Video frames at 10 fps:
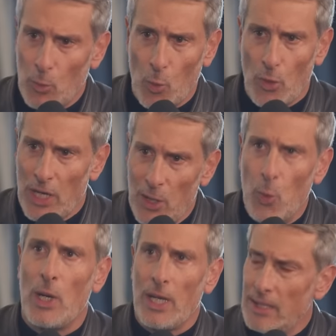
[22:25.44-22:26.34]
really
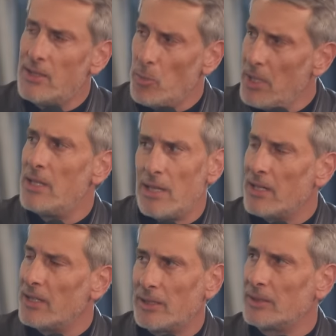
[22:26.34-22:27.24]
willing to be
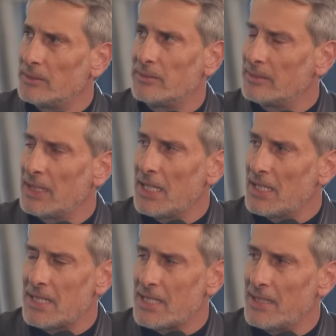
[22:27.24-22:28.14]
there, I guess.